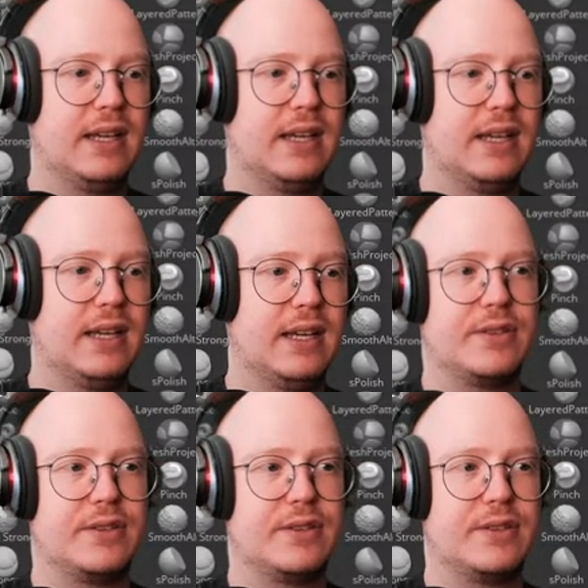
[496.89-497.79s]
and then it's
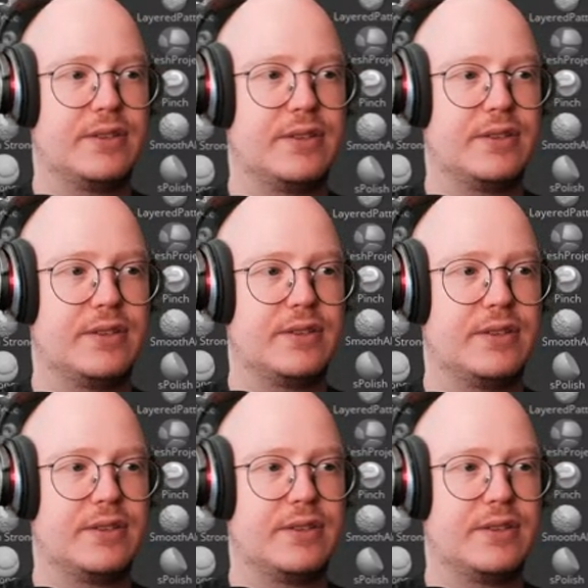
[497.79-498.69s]
going to be replacing the
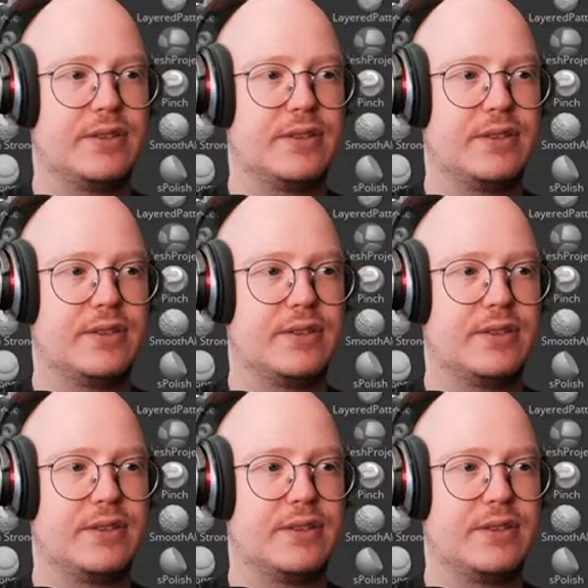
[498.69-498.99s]
default one